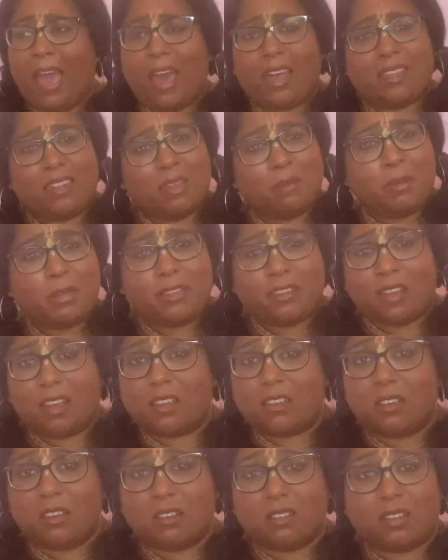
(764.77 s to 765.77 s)
And let me
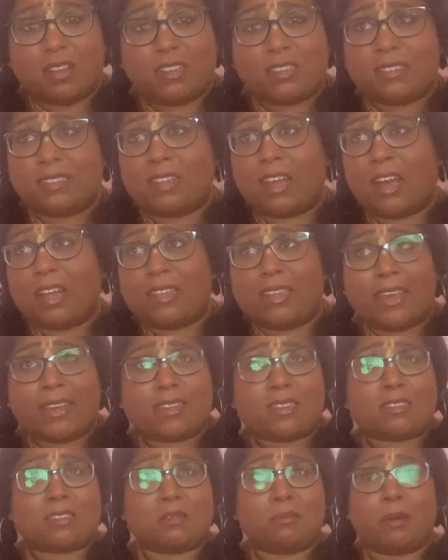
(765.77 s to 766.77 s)
tell you, it's not
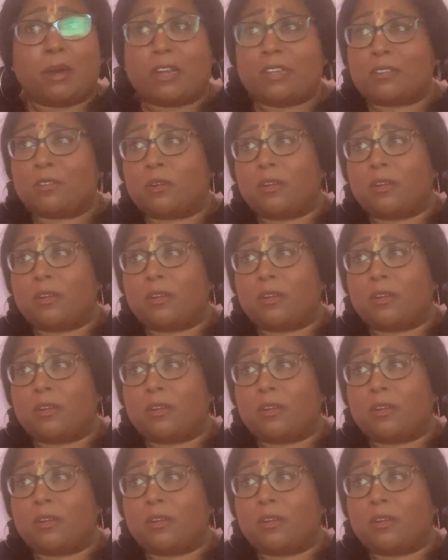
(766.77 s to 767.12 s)
like the Samadhi